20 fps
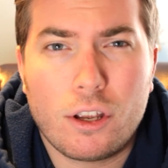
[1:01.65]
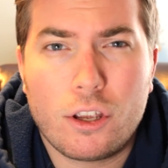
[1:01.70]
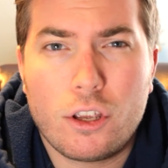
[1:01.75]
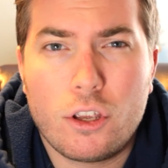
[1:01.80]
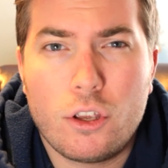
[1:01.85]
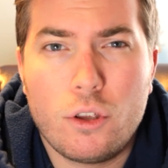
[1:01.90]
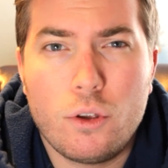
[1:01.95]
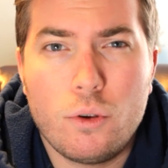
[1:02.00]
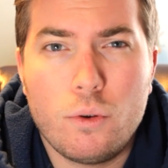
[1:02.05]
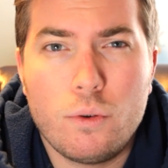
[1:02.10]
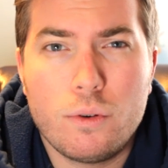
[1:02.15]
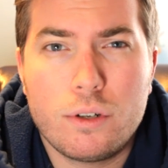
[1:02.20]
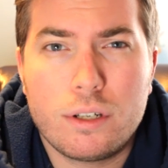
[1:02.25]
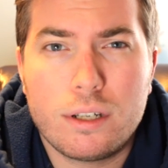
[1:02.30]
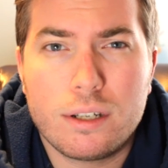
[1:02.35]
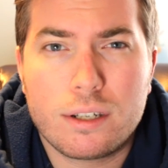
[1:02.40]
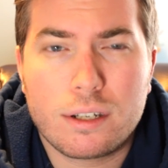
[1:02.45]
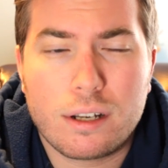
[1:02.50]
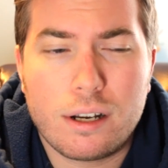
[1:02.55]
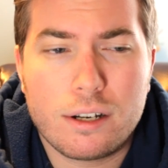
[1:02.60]
huge
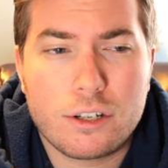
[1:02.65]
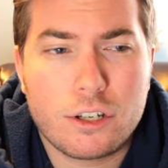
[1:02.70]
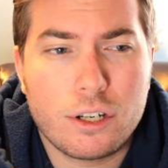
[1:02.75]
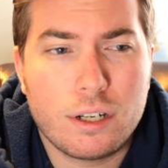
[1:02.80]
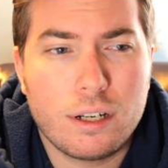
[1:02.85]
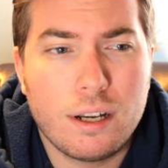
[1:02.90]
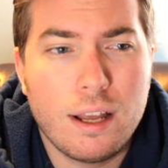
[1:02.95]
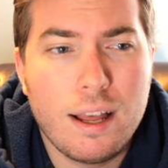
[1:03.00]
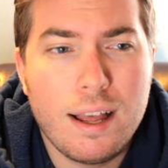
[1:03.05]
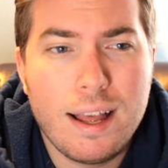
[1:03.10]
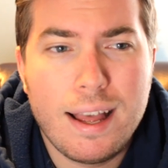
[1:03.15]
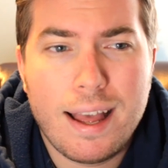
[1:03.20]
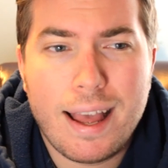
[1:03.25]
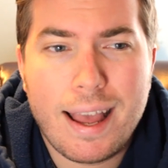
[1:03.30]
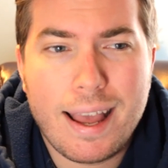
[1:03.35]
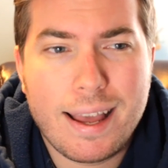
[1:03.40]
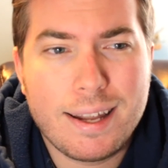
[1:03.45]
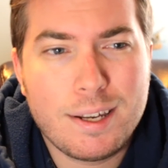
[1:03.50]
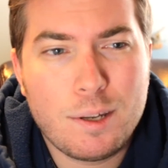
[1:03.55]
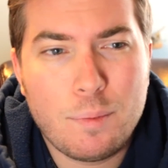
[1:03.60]
discussion
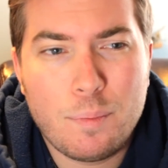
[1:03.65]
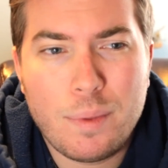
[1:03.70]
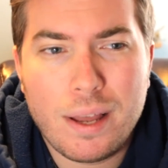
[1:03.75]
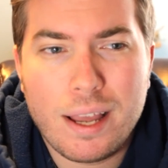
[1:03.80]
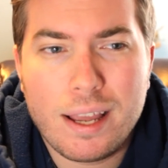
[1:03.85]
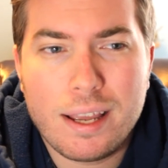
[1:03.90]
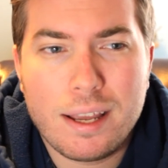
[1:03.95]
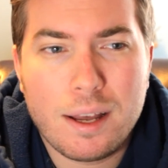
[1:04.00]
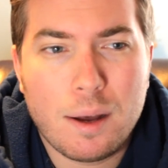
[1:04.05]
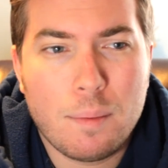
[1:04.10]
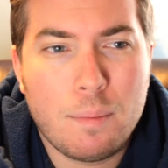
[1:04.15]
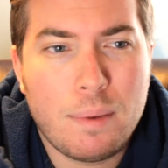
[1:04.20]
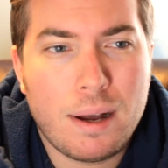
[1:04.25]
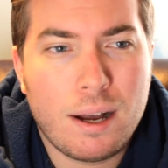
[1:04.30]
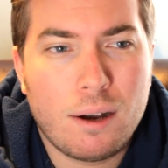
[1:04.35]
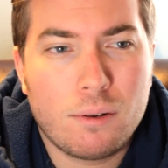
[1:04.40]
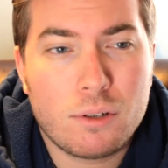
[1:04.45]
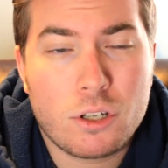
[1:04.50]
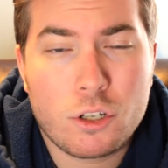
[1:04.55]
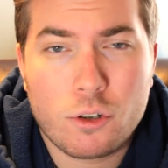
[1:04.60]
and debate
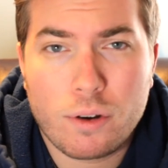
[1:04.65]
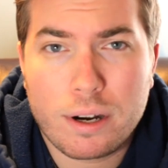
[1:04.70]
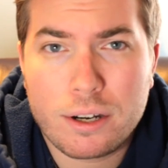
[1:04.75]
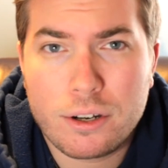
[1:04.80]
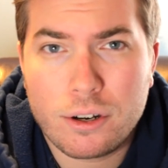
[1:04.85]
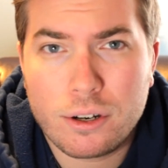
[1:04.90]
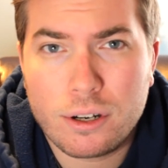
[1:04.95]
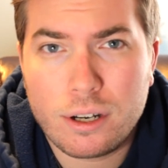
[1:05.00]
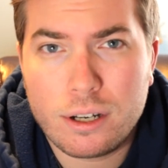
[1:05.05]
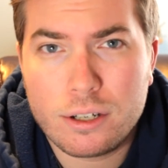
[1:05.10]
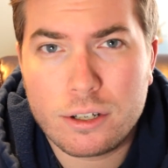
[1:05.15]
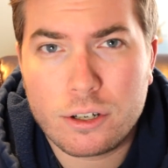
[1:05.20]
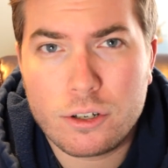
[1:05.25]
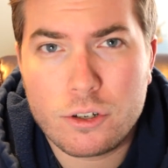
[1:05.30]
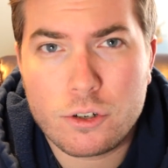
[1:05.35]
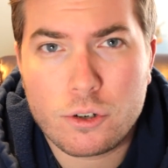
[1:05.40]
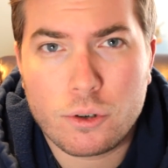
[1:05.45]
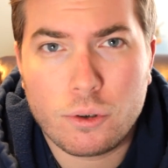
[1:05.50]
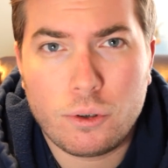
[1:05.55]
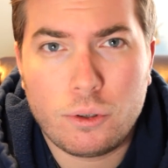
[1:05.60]
about stricter gun
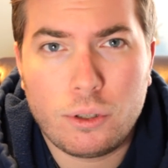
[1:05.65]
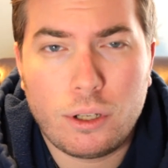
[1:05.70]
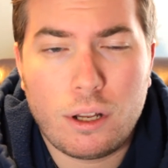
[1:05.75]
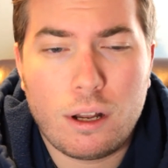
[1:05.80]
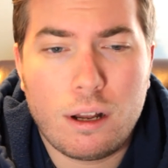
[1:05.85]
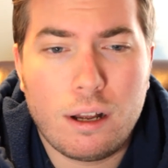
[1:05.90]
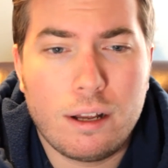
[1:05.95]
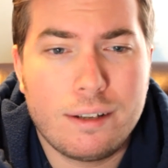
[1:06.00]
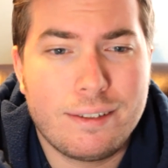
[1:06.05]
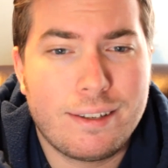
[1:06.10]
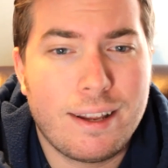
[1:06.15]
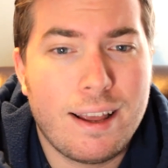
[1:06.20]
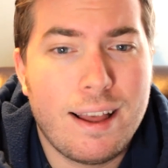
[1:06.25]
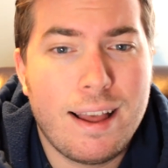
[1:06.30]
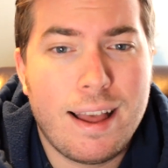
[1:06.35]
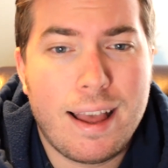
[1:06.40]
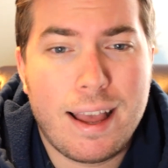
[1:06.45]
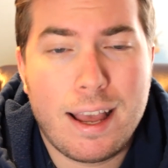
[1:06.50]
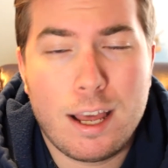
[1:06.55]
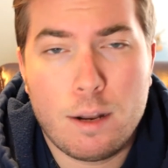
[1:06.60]
control laws
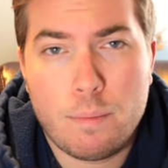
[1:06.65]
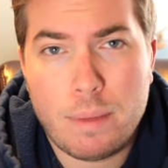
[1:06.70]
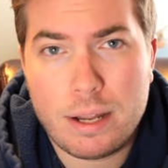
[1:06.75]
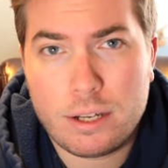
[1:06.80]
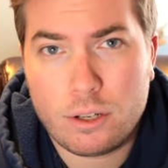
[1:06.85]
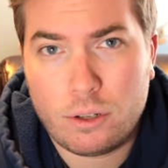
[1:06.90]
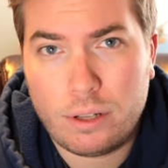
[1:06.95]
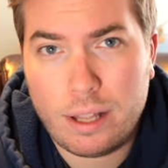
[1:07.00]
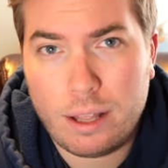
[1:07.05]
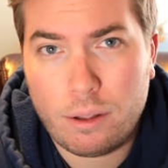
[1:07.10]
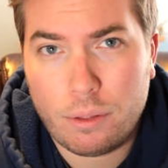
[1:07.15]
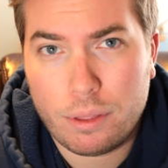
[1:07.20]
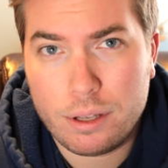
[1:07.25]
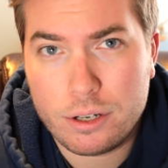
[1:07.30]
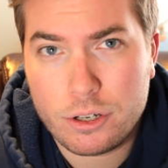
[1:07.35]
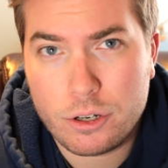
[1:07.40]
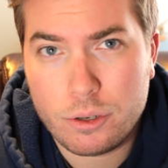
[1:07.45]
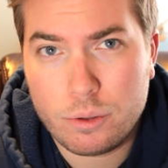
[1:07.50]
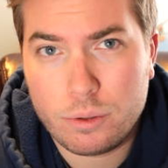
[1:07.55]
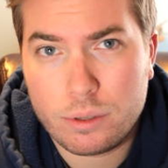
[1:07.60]
and mental health
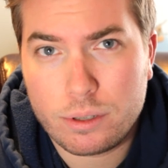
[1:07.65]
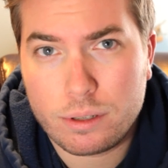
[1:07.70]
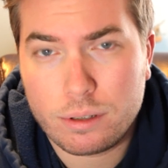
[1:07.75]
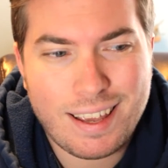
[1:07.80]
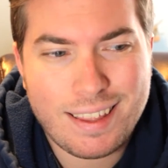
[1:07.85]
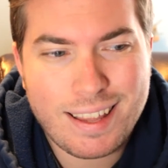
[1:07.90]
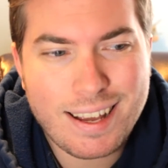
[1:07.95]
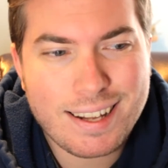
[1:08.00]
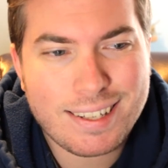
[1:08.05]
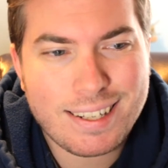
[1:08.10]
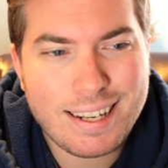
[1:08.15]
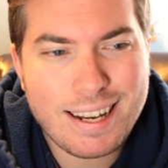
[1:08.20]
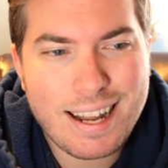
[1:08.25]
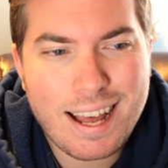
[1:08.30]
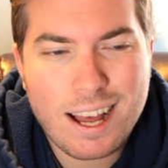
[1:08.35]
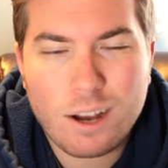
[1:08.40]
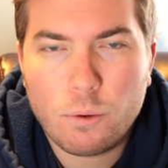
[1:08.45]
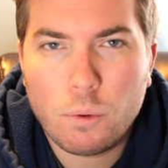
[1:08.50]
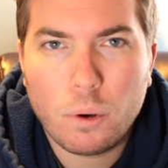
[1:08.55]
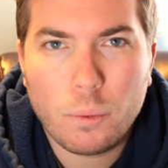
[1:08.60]
issues, and that's
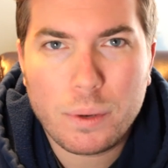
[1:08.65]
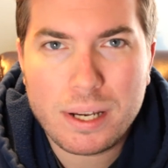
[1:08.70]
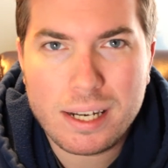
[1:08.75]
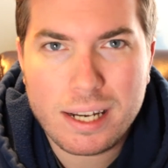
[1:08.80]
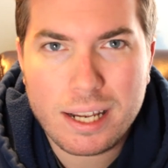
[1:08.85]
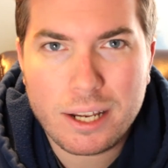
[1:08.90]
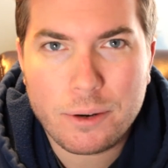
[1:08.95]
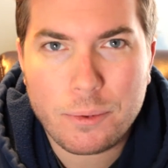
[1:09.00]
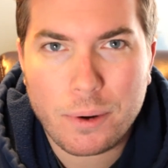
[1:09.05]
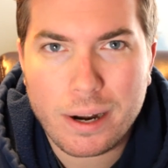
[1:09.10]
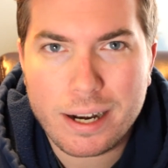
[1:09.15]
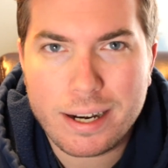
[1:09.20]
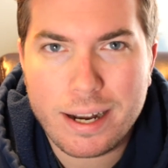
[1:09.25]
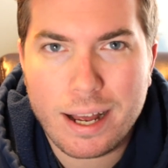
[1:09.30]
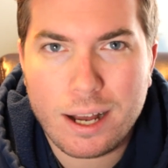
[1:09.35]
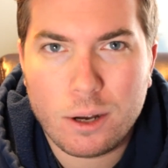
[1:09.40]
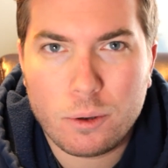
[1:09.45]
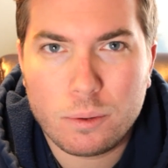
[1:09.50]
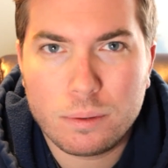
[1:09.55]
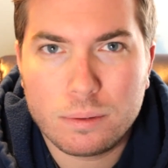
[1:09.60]
not what we need right
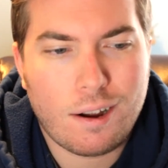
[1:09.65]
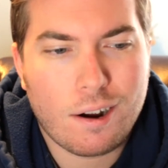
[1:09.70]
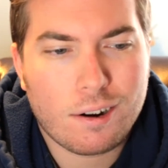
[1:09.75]
now.